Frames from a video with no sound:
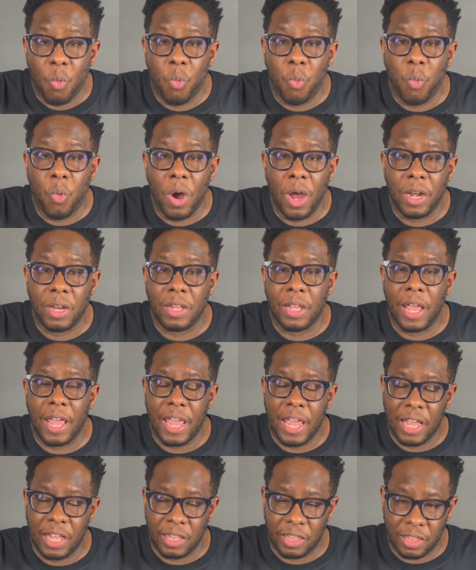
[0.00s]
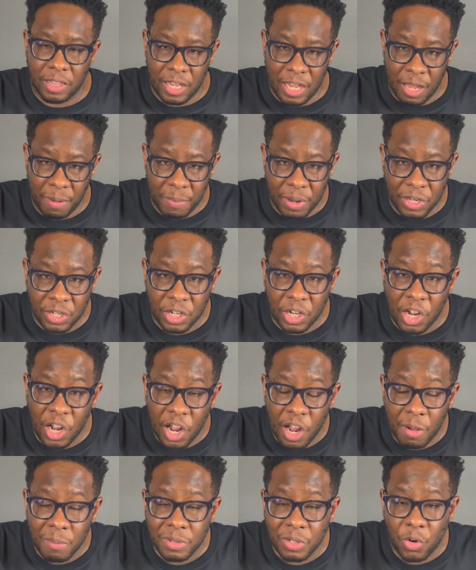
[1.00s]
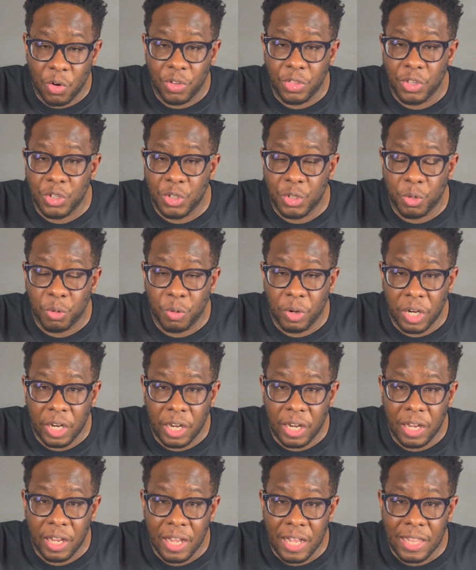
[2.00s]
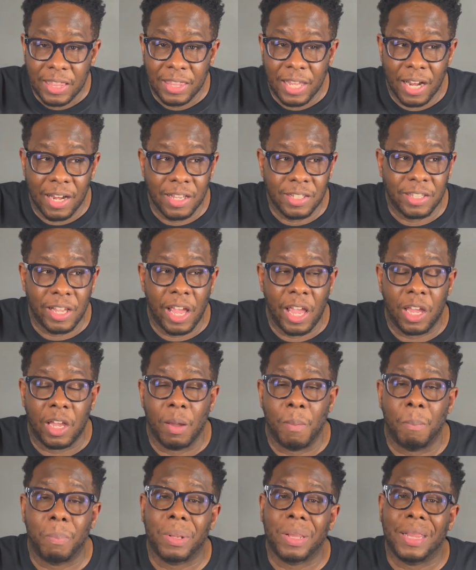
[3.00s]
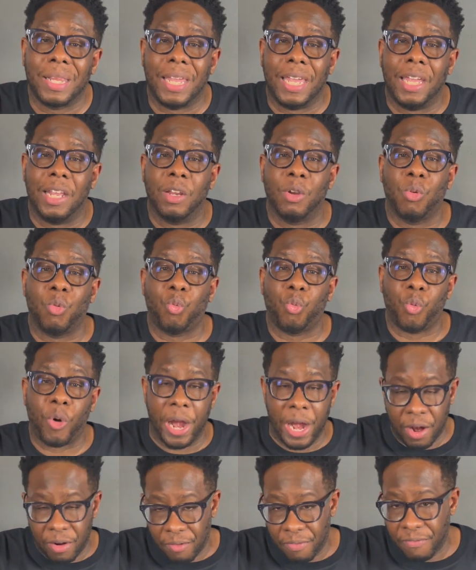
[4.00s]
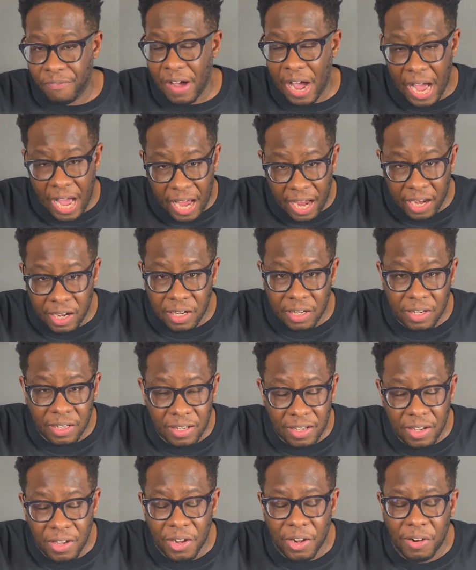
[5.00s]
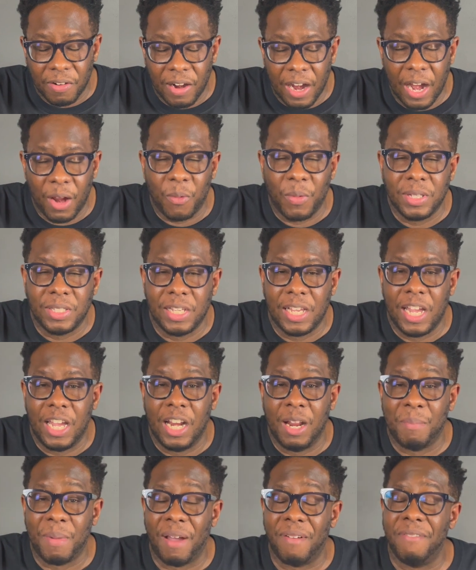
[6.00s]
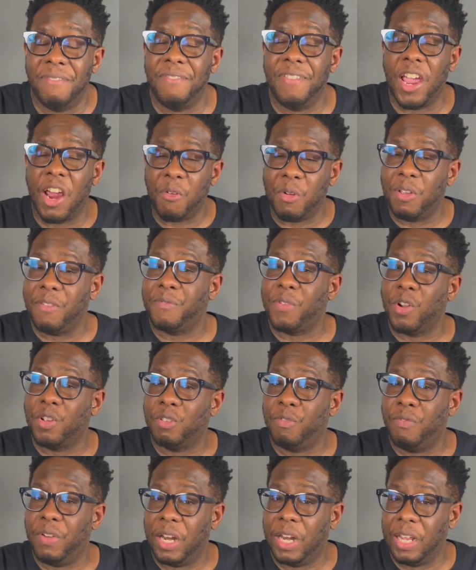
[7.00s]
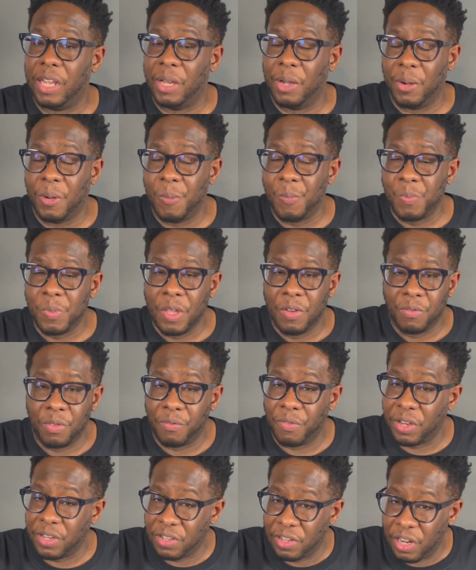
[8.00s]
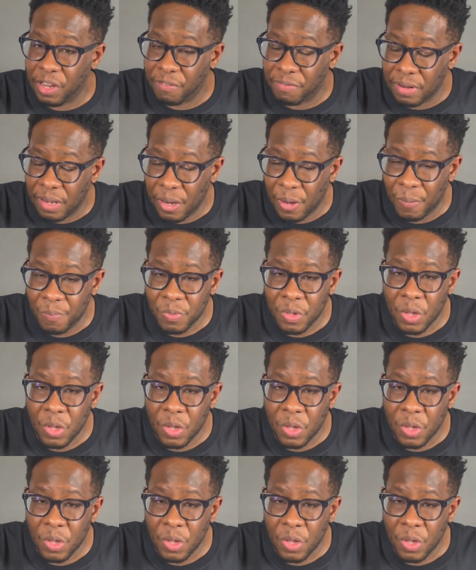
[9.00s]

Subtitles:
what image comes on the screen that is a complete rare find? All right, once again, in my very first video on Fiction Ink Flow,